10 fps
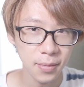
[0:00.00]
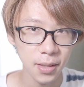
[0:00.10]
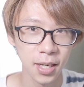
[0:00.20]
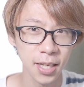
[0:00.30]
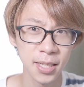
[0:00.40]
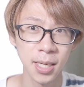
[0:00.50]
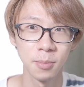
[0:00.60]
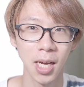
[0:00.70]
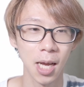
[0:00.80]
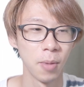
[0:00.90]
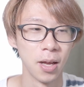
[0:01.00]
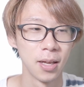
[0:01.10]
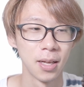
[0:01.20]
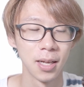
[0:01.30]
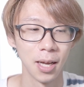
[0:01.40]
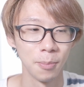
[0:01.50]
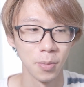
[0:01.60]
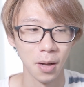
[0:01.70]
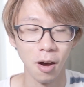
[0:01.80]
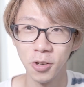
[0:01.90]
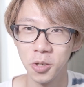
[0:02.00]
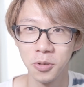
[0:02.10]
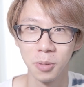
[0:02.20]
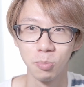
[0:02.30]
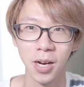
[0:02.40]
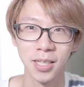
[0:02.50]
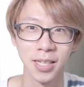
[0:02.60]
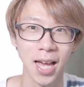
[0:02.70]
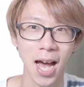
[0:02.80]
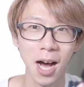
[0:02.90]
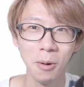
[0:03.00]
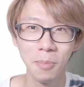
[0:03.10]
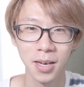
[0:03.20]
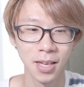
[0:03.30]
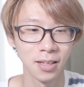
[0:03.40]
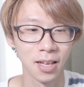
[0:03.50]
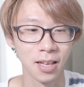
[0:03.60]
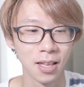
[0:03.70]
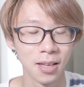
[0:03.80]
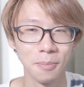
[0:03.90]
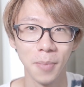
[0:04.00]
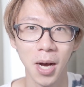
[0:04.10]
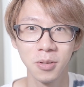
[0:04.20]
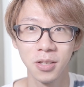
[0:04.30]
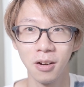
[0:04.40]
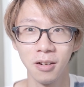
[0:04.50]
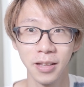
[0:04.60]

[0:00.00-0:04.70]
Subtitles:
And at the same time, I'm also surprised like how many like mounts